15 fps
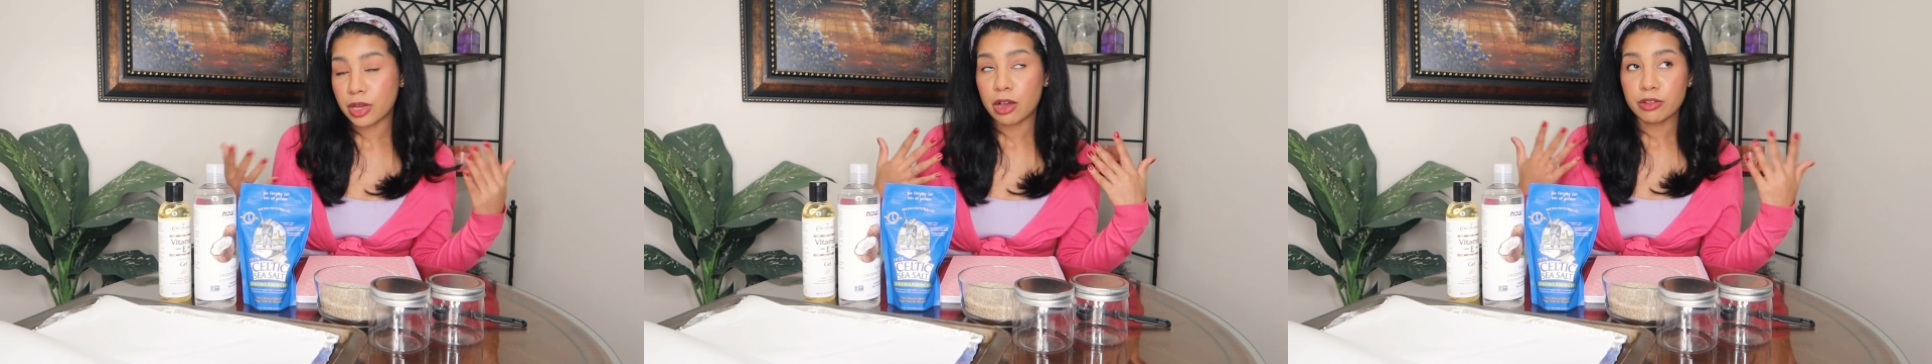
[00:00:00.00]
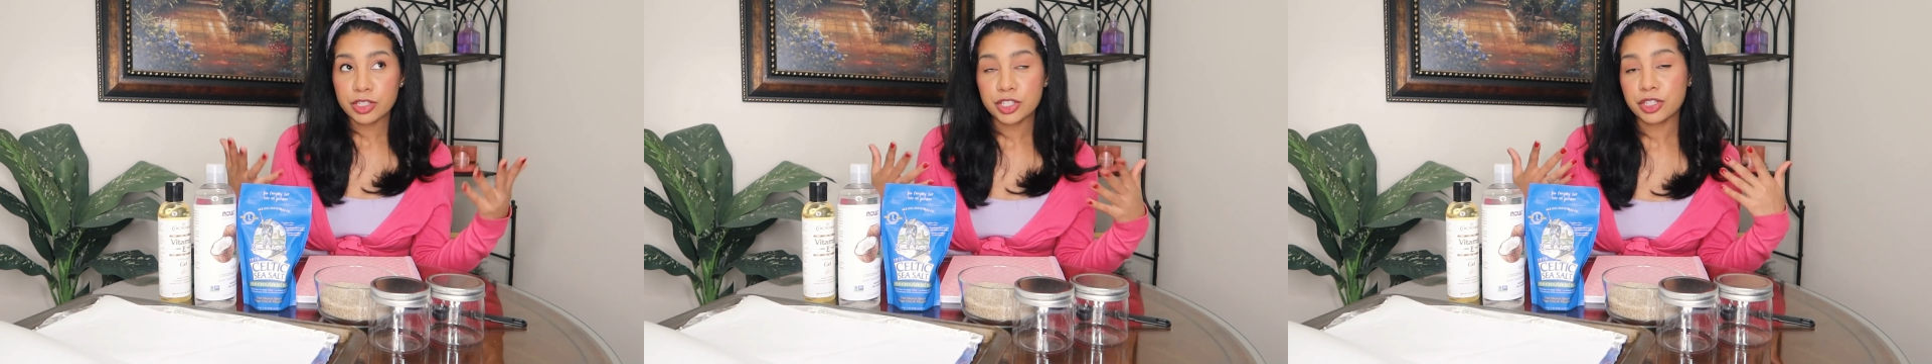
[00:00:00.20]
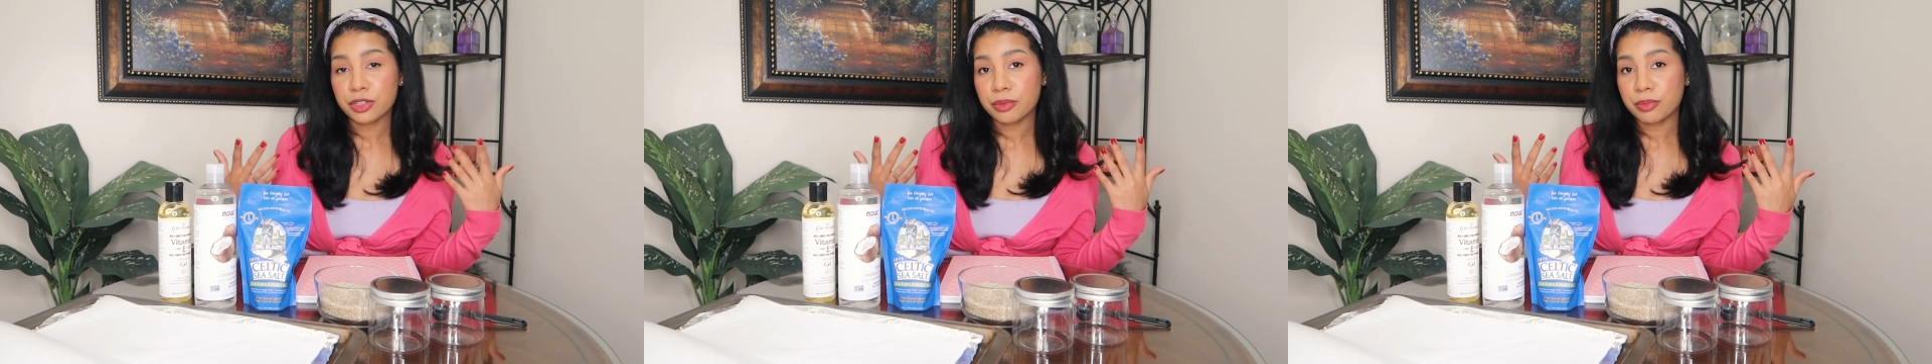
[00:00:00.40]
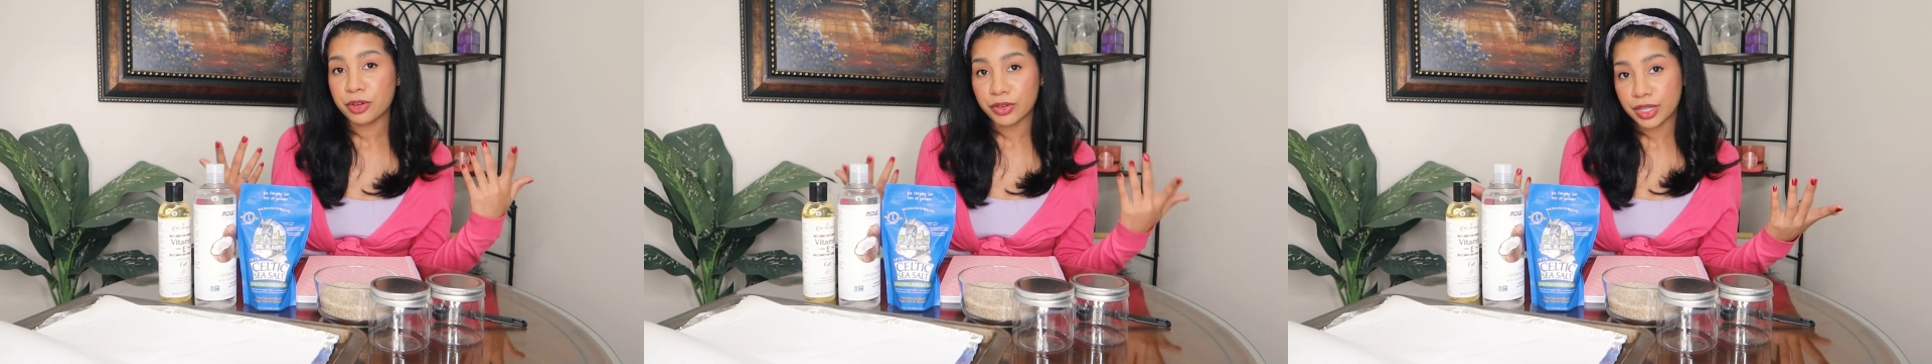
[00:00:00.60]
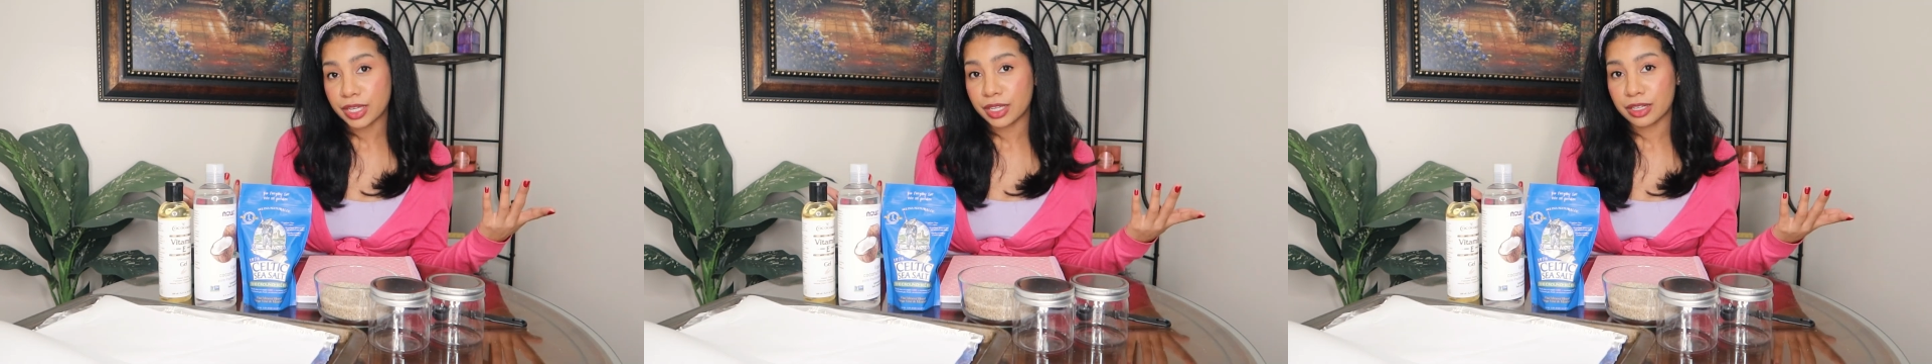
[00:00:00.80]
ocean
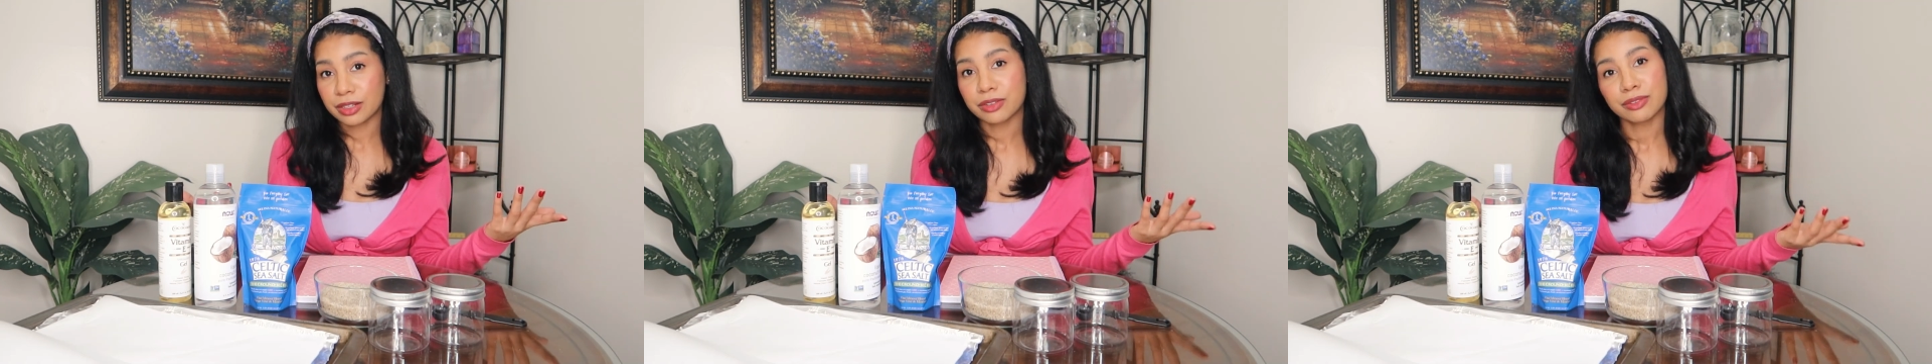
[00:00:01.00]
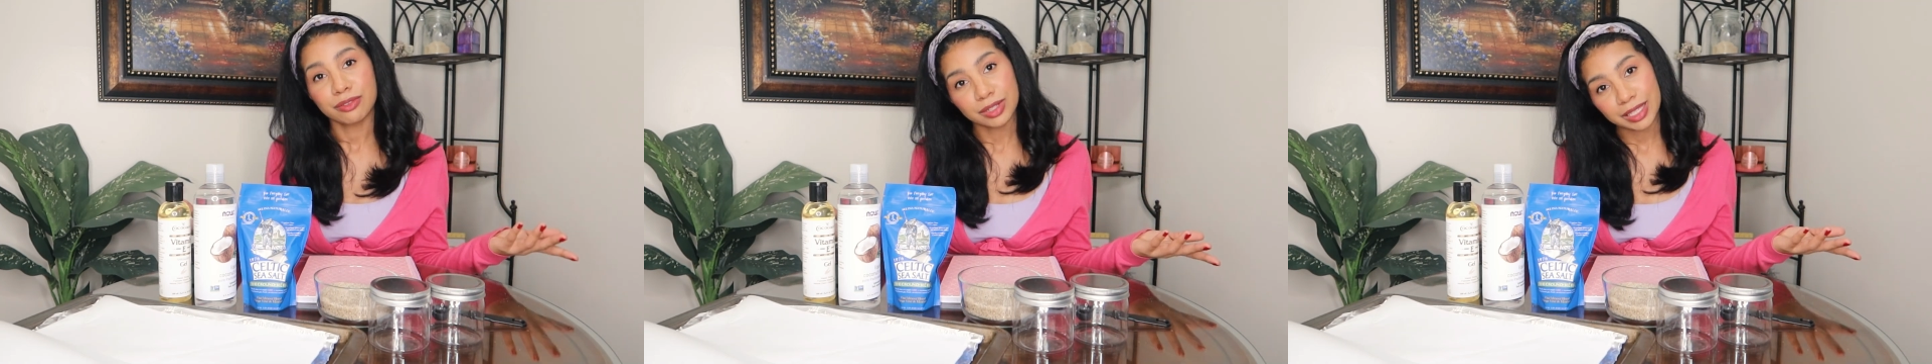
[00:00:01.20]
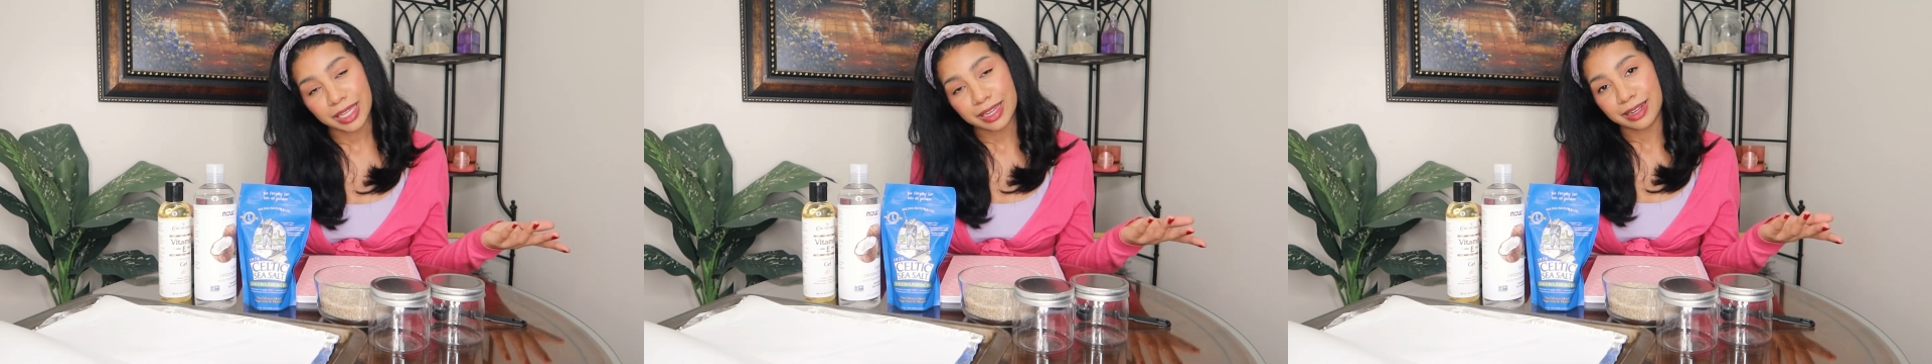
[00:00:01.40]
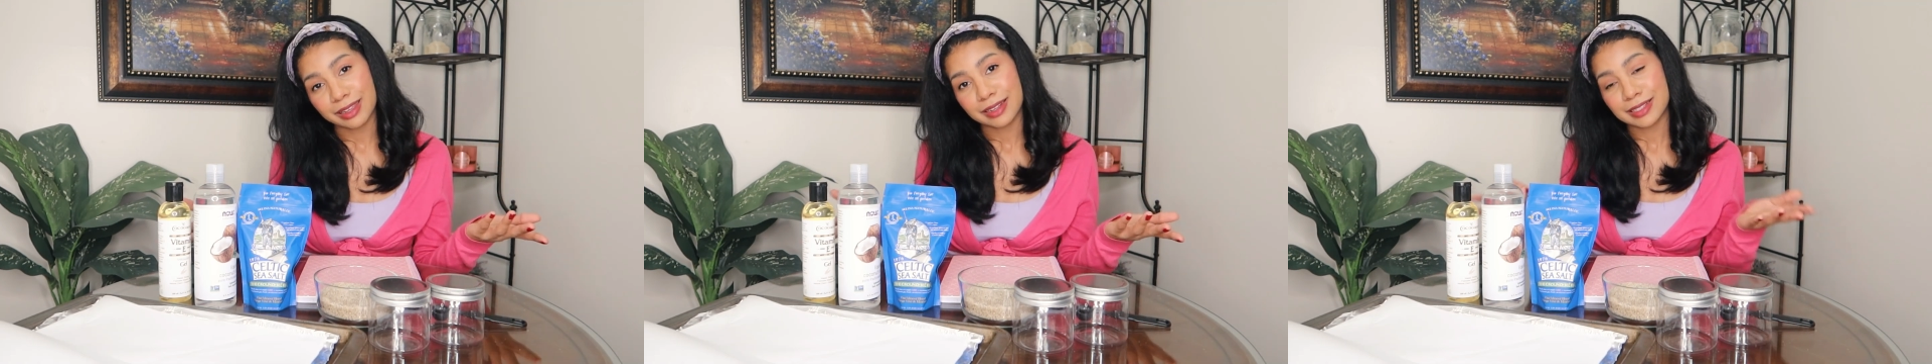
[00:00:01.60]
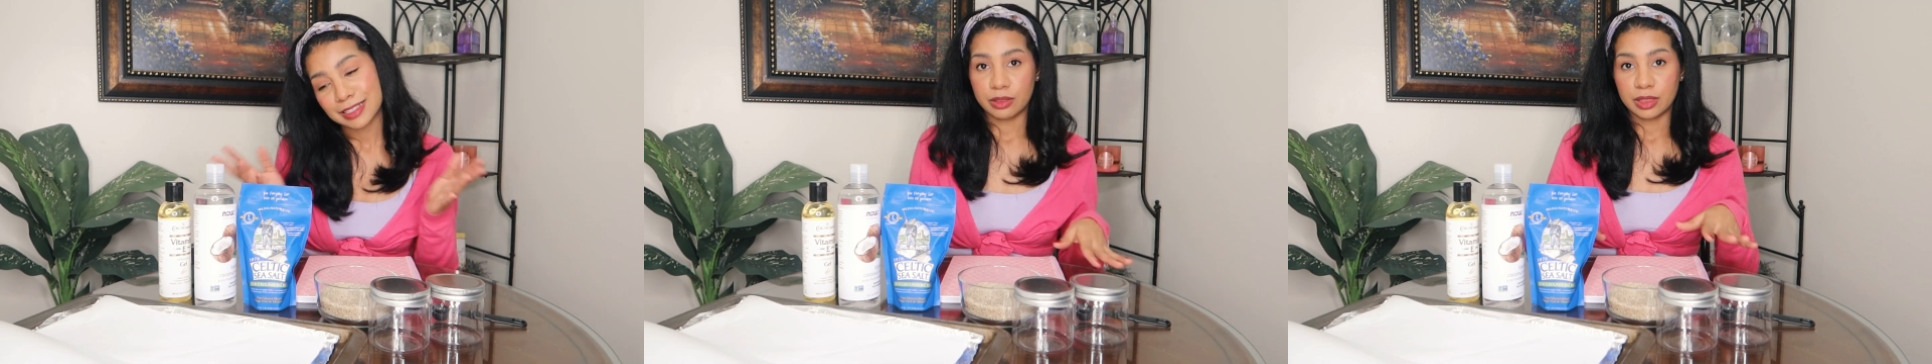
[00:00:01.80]
marine related.